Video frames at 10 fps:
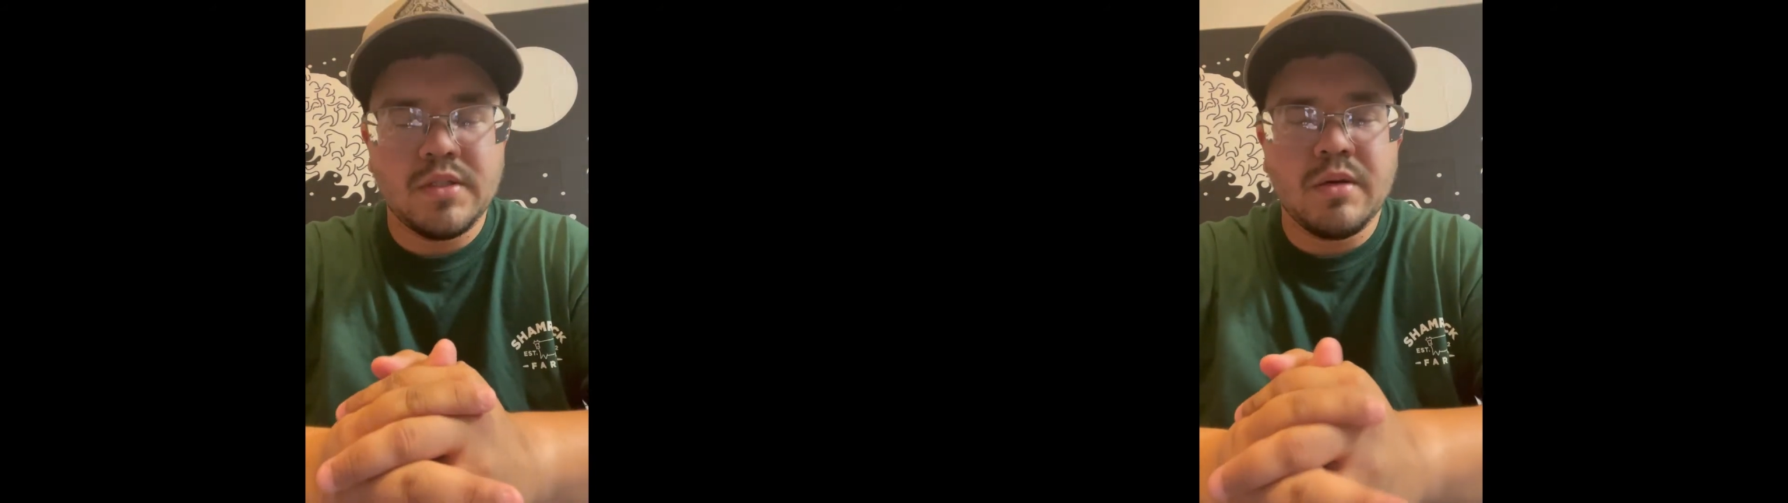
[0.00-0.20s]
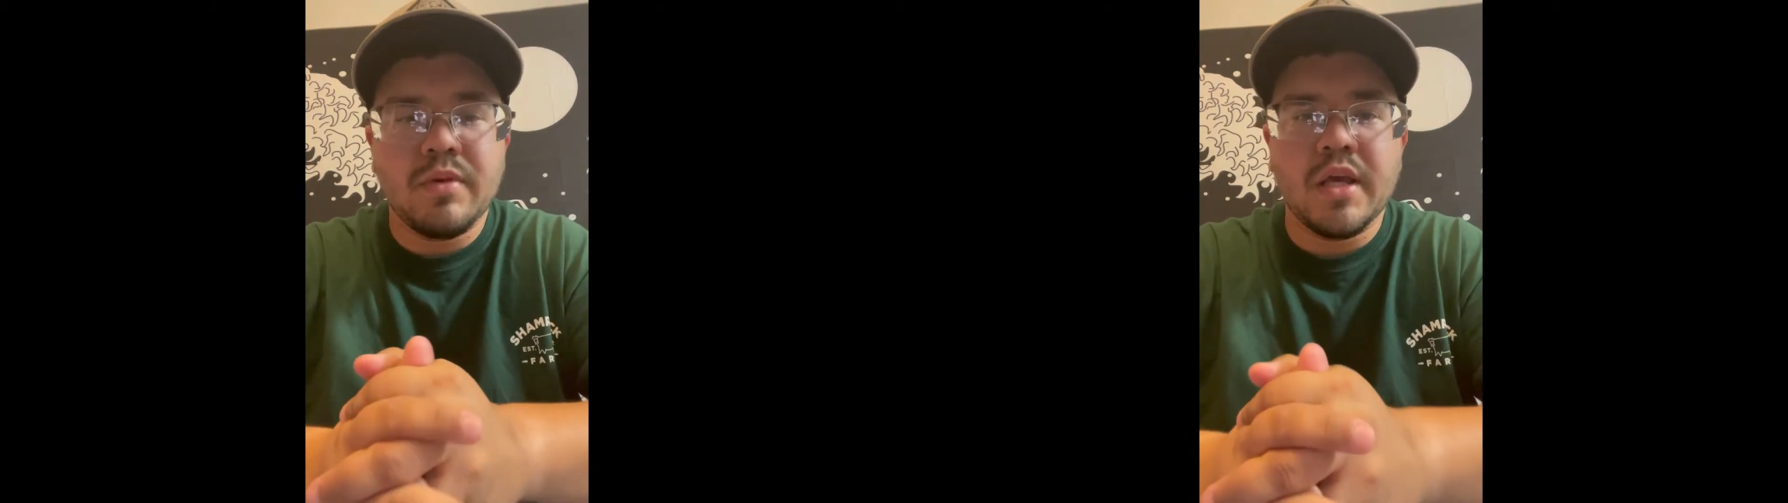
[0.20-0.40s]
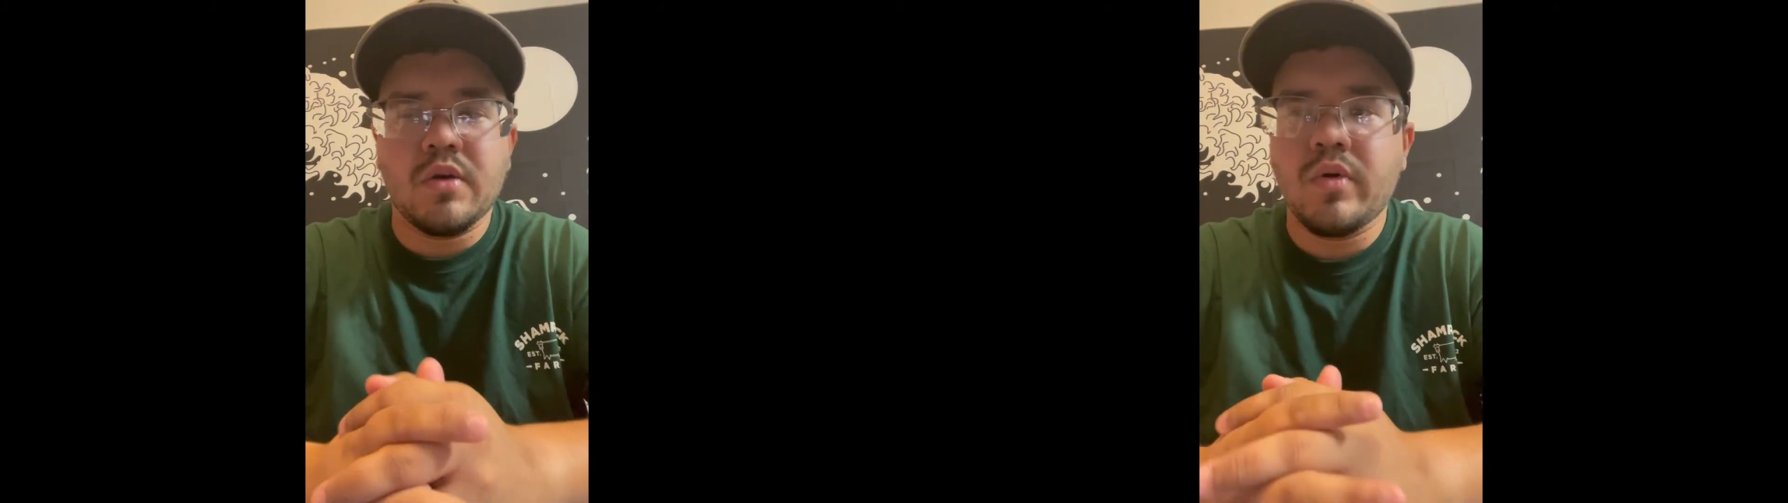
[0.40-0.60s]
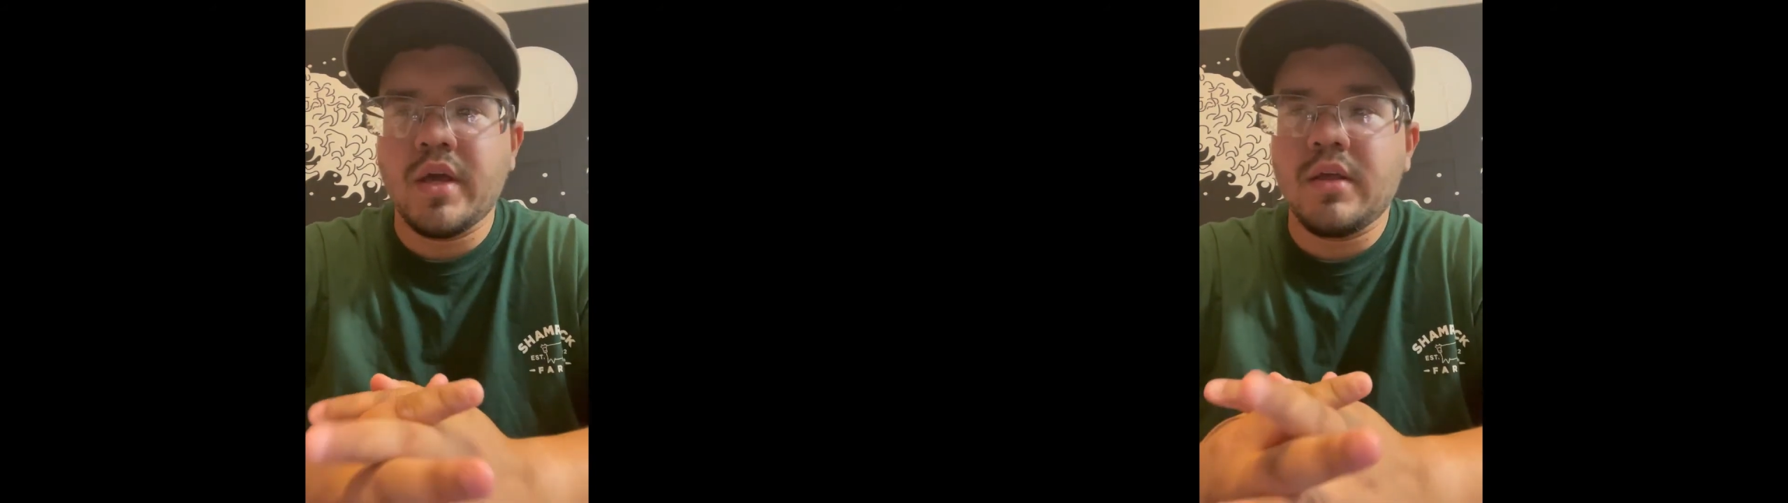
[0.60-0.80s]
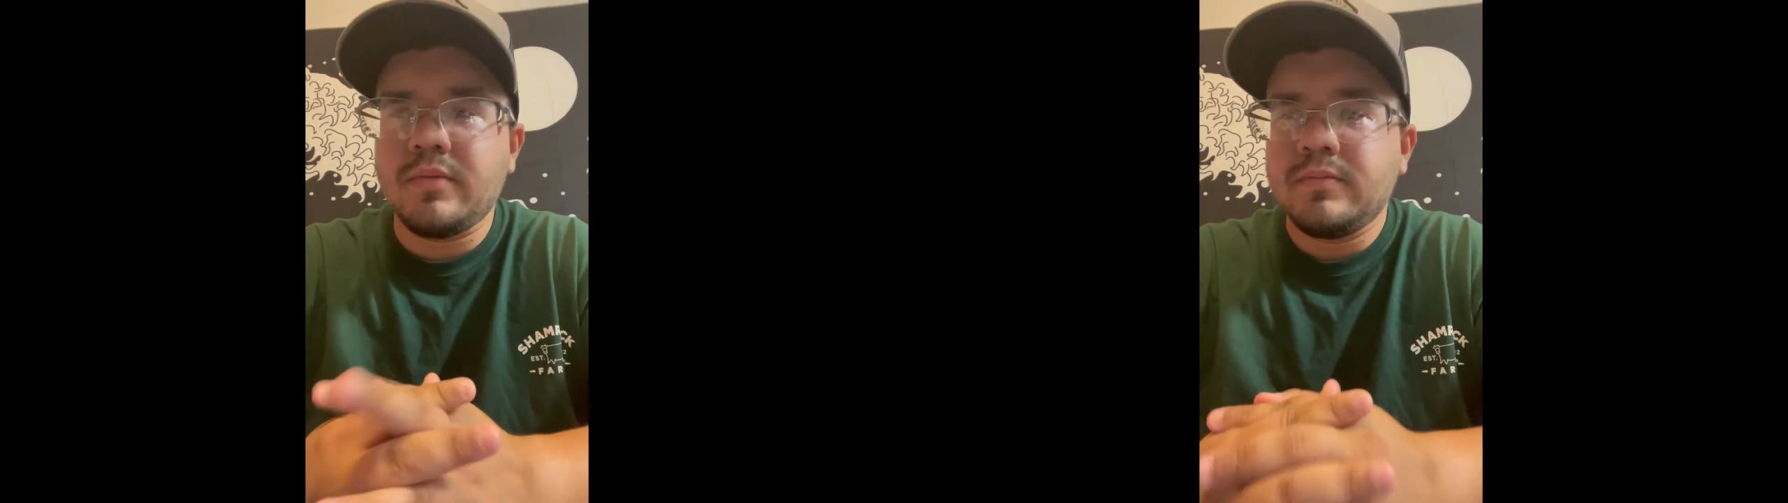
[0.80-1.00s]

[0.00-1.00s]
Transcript: somebody quit.